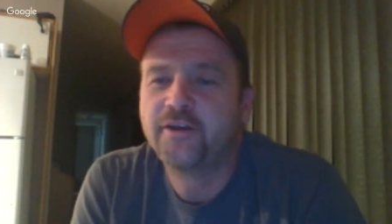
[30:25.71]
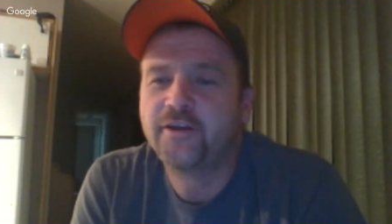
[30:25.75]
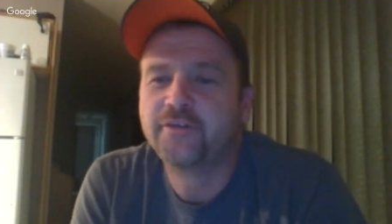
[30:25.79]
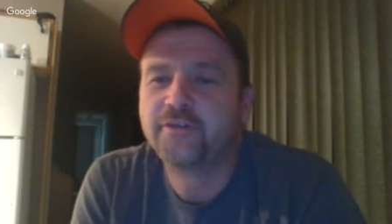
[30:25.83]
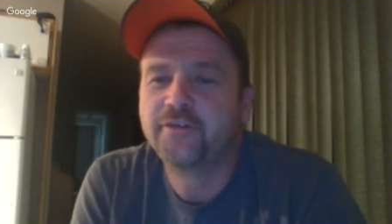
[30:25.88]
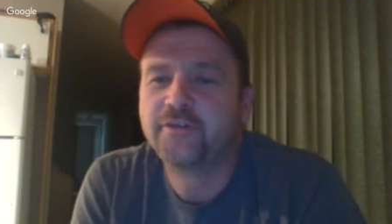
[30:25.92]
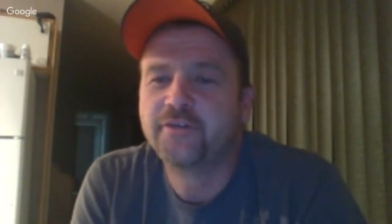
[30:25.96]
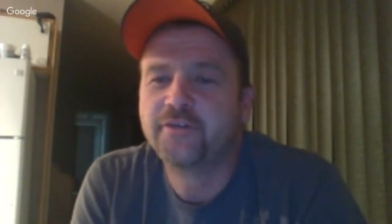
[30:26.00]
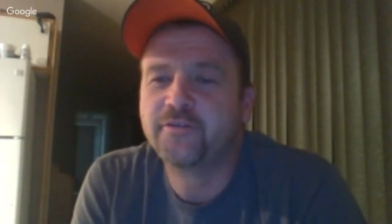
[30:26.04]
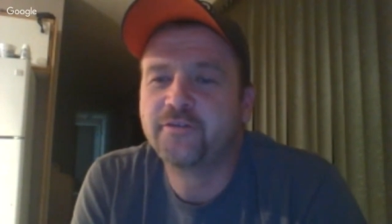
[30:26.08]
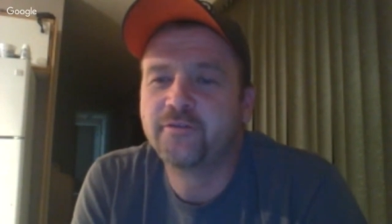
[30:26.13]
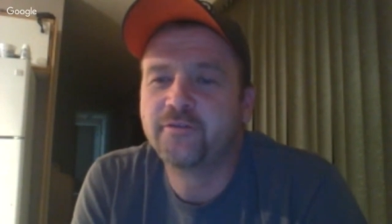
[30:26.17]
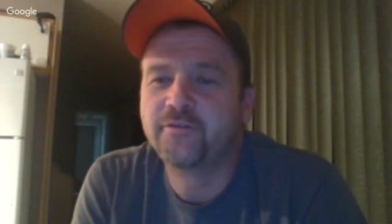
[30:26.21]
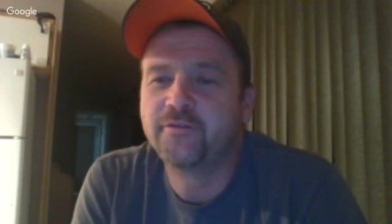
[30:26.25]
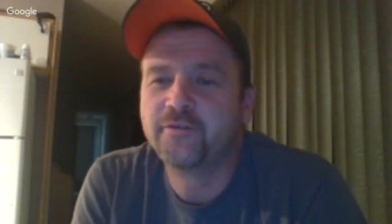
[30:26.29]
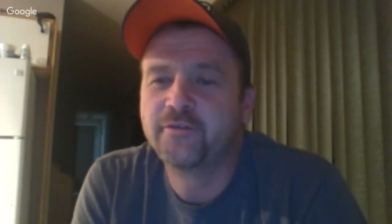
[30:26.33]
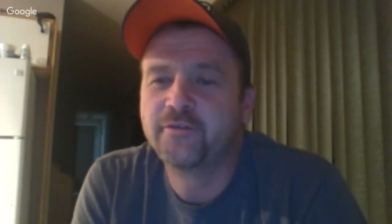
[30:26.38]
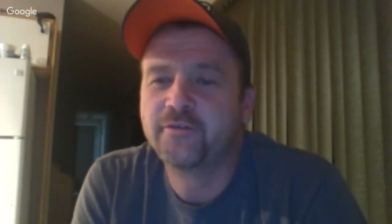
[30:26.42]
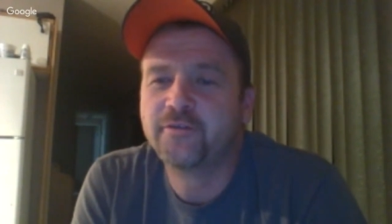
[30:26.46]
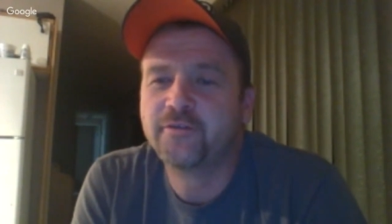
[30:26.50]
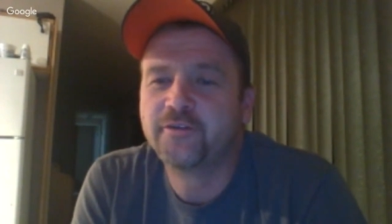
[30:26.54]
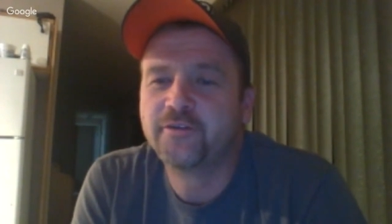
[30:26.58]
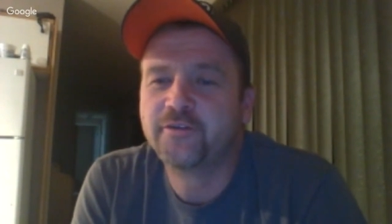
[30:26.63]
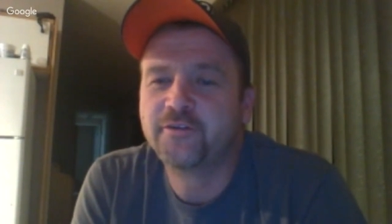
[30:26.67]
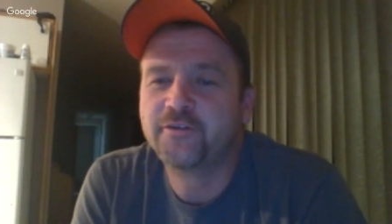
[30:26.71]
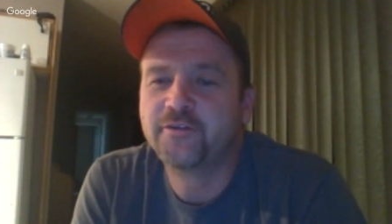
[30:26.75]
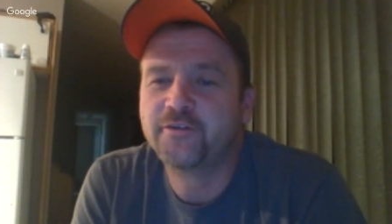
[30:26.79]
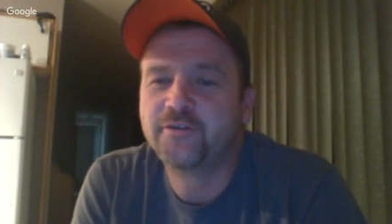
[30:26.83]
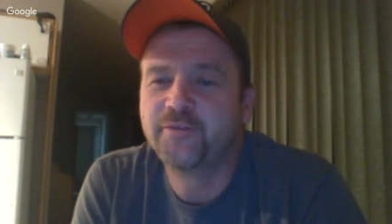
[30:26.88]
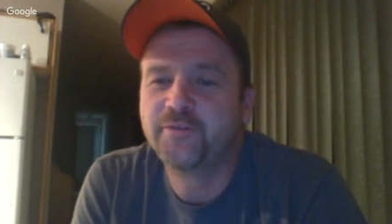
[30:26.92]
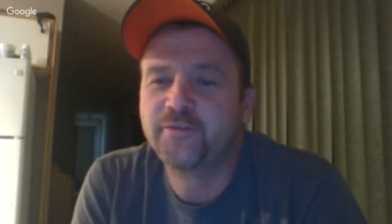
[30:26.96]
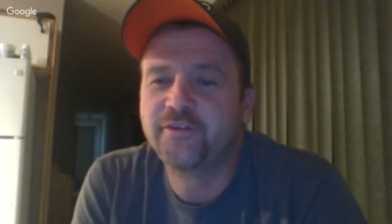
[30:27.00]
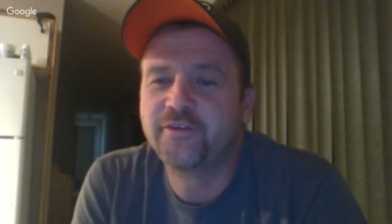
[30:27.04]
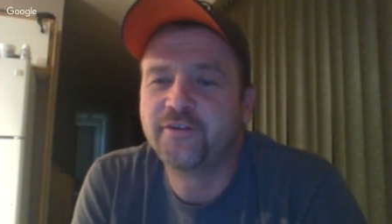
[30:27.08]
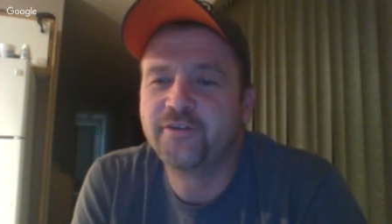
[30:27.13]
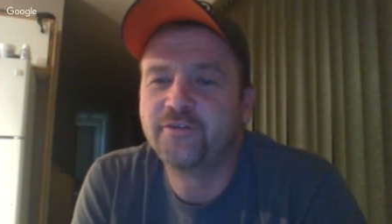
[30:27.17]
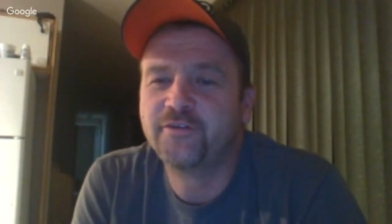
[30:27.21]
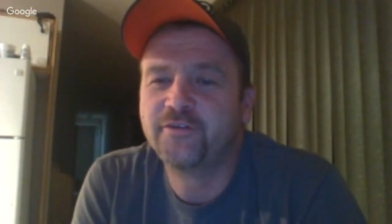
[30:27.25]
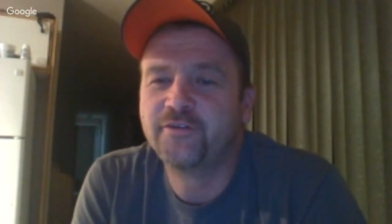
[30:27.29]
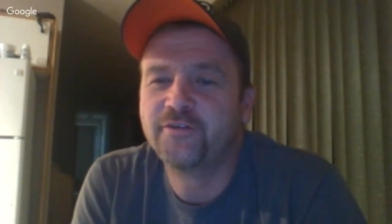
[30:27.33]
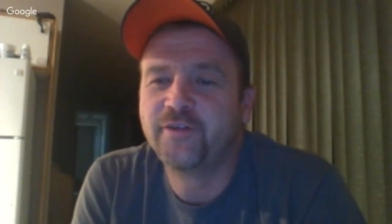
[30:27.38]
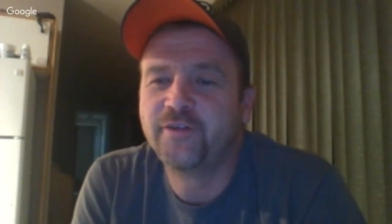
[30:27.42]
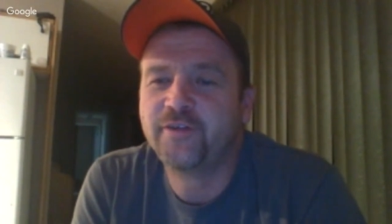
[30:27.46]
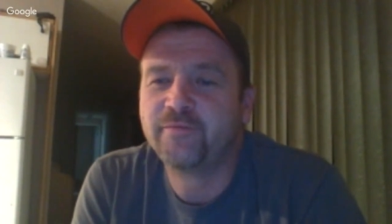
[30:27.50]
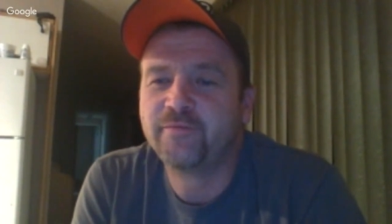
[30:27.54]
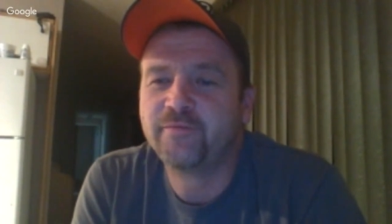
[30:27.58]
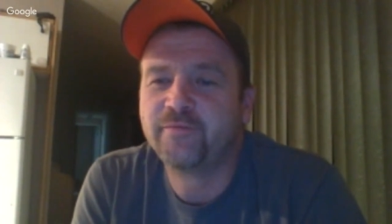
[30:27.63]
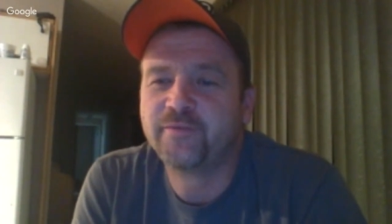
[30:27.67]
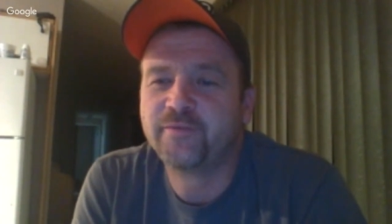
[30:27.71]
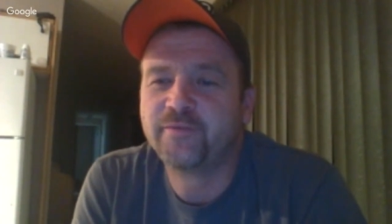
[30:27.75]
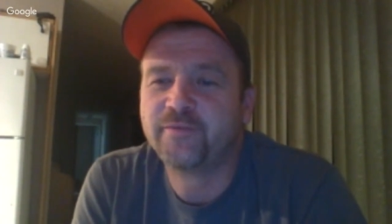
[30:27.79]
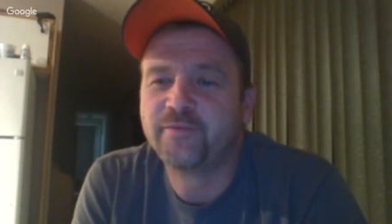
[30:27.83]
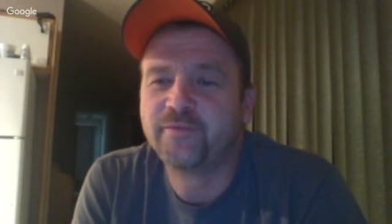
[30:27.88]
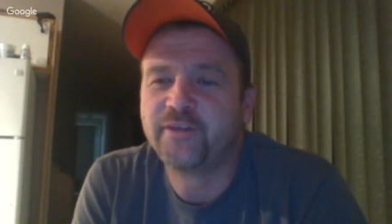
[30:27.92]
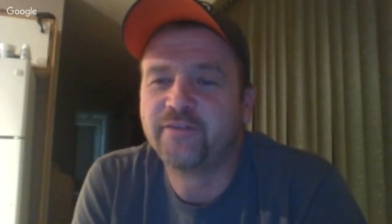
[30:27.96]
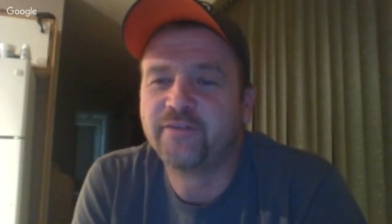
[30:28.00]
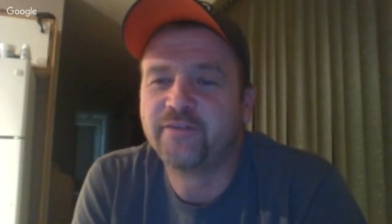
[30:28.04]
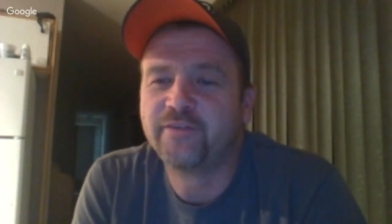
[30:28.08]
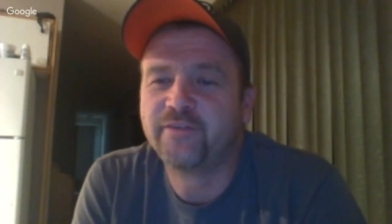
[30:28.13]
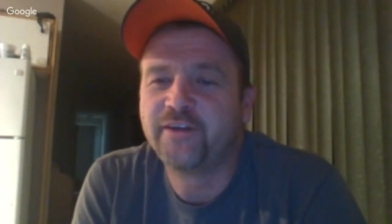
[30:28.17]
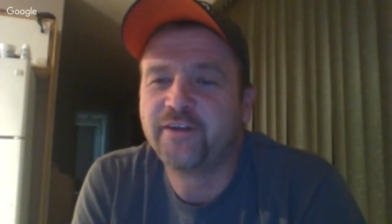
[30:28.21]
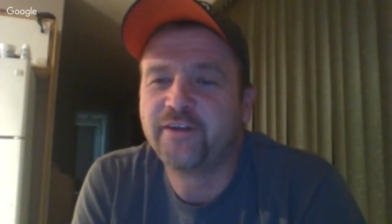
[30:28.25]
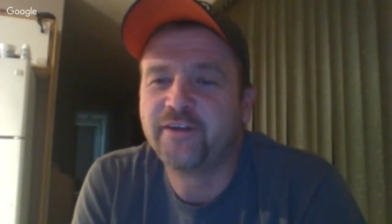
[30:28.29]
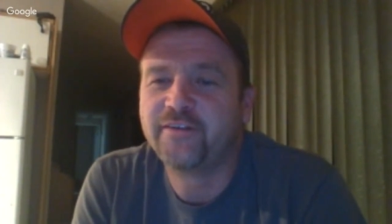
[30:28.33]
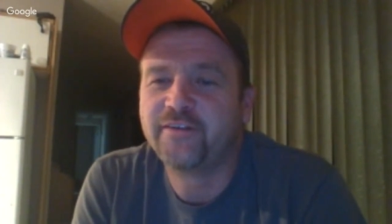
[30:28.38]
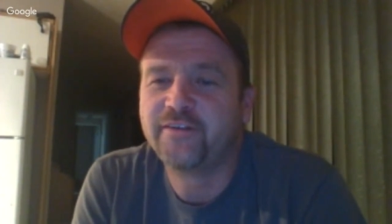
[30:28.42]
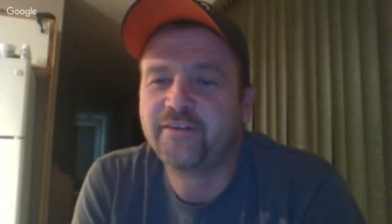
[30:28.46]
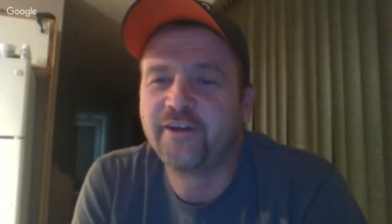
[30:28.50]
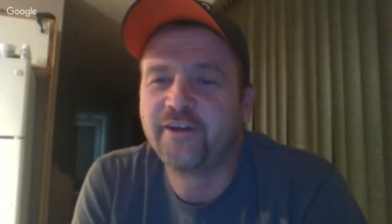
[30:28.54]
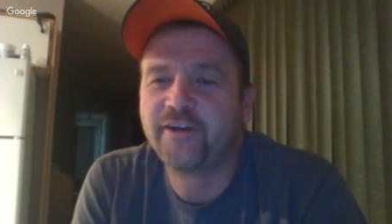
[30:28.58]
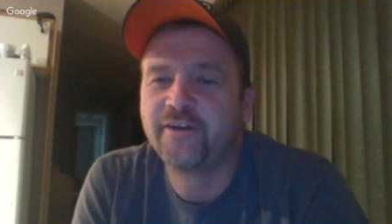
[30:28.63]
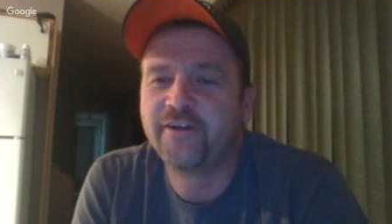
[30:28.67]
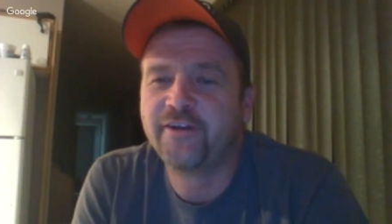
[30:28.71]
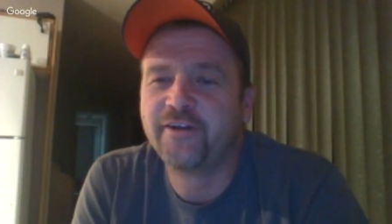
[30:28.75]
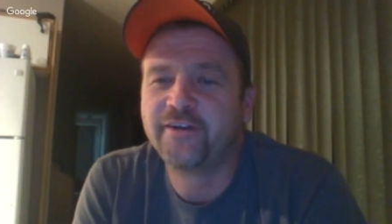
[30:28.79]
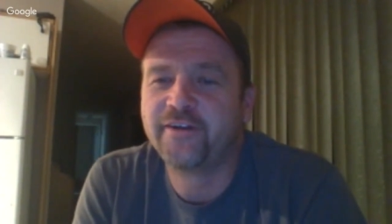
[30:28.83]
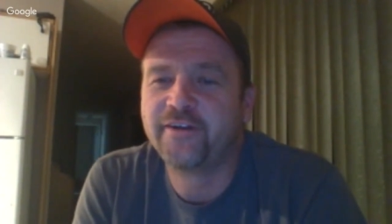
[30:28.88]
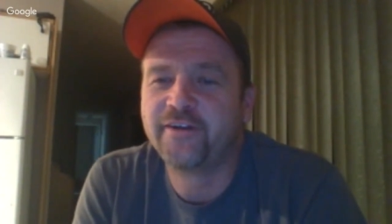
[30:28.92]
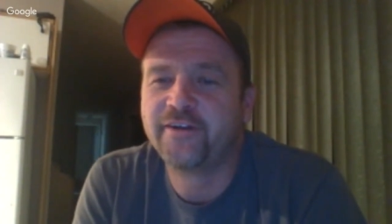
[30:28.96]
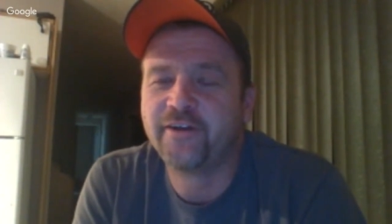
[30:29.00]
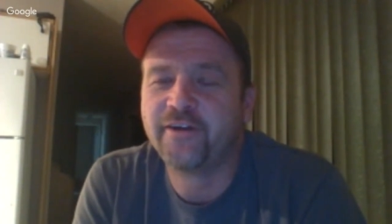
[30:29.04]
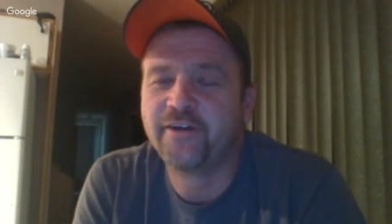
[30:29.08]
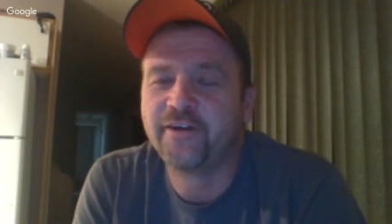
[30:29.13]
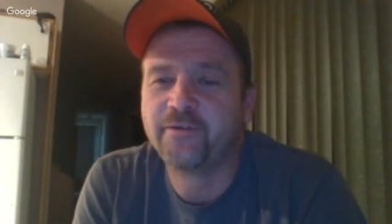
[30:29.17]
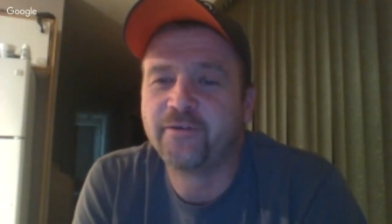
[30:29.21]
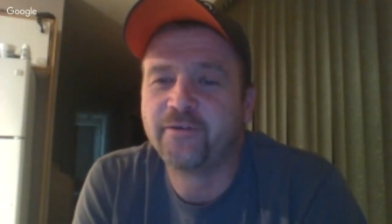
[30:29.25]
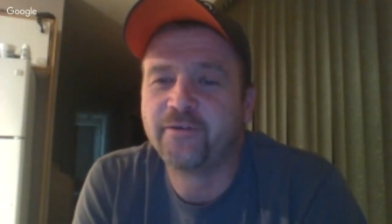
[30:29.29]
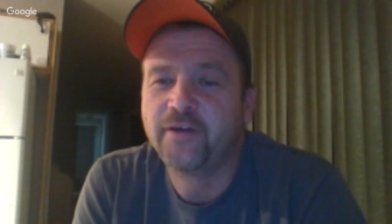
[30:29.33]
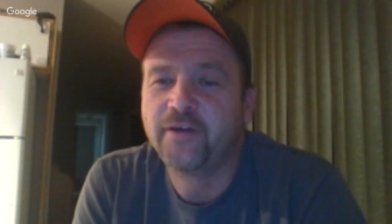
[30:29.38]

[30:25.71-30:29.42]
You're stupid to do them to me. Advice here in Ontario.